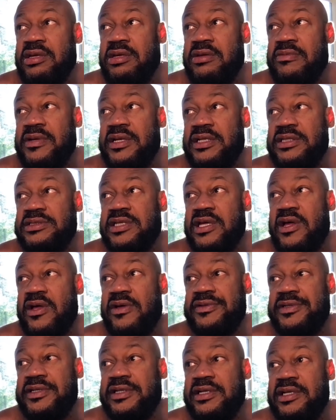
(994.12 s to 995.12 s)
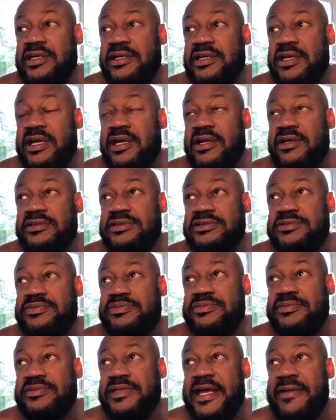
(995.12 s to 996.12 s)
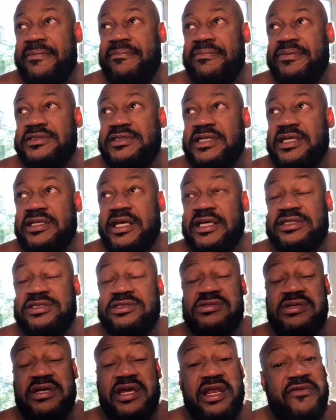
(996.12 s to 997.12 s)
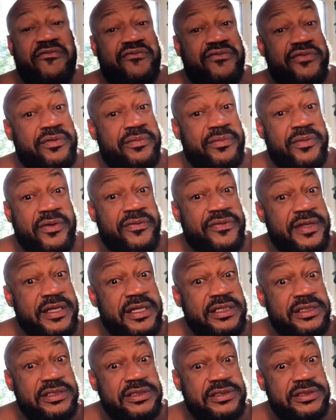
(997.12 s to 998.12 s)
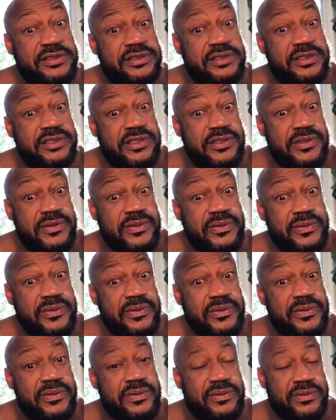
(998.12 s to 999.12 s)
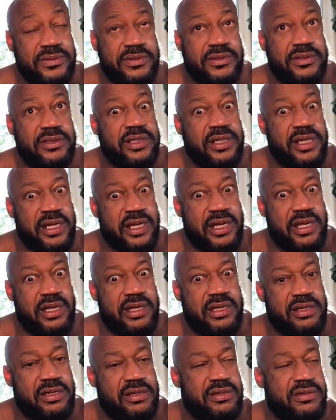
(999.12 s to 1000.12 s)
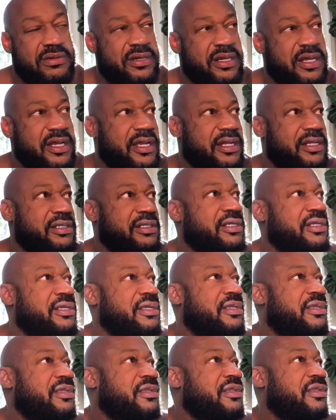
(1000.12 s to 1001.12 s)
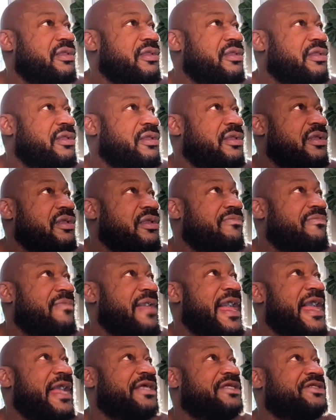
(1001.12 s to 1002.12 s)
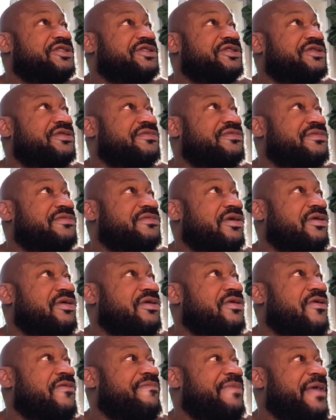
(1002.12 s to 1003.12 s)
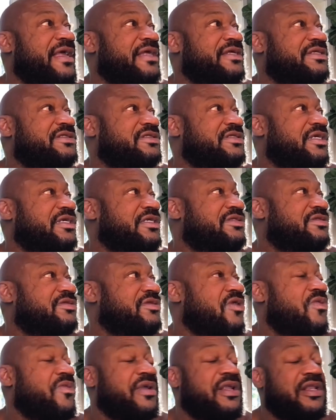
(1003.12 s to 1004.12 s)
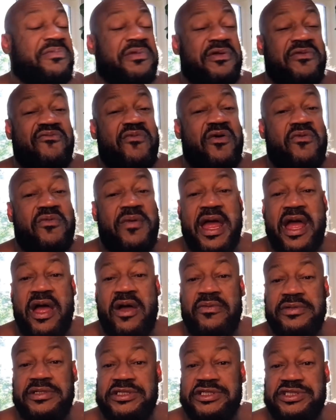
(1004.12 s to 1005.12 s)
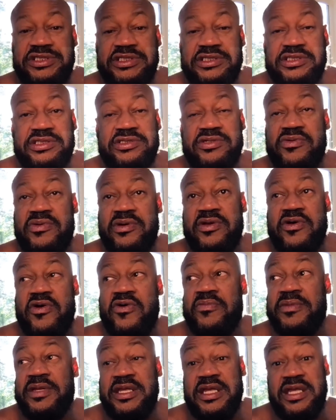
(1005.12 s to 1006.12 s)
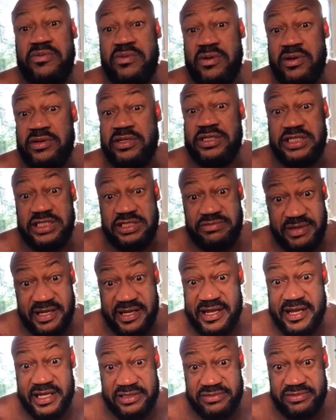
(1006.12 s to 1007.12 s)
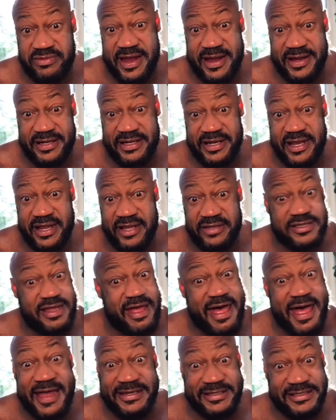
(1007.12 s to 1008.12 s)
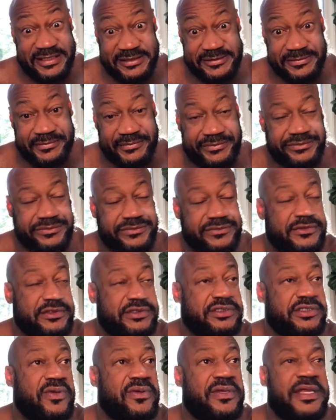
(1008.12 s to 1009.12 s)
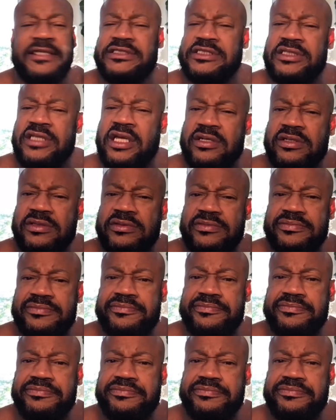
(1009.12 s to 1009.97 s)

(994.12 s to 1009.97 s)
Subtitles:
But it's all done now. That said, I still got a few more things to do. Yeah, okay. Mind you, Earl Banks is nowhere to be around when this shit is going on, but he wanted this big-ass raggedy house. I didn't. So, lesson learned.